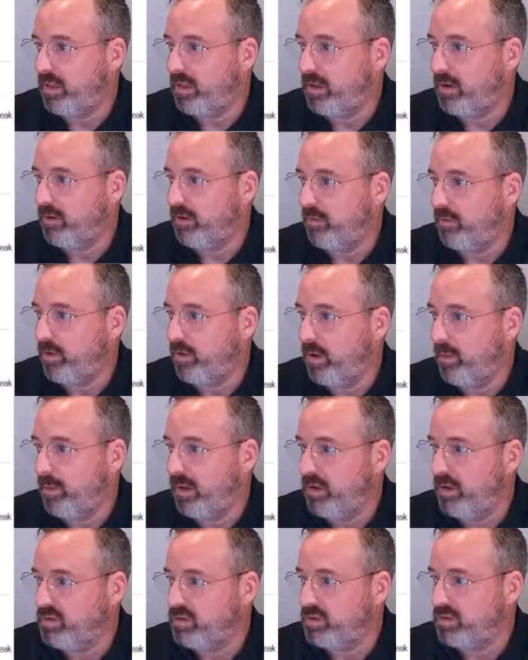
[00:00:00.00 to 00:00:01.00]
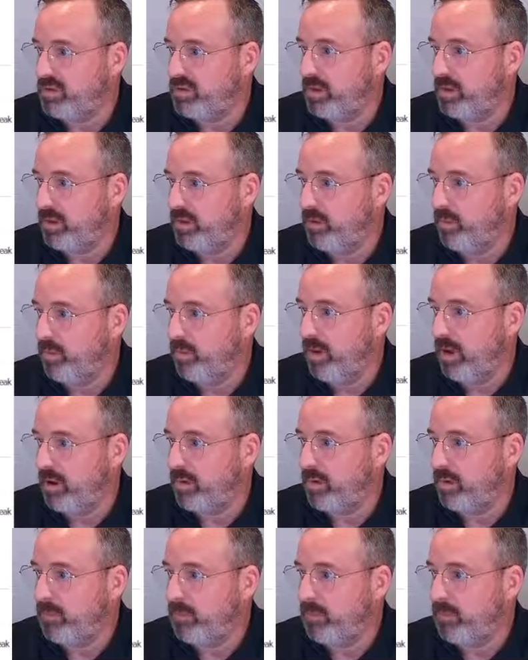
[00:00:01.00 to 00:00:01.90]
clear it from and choose the clear button.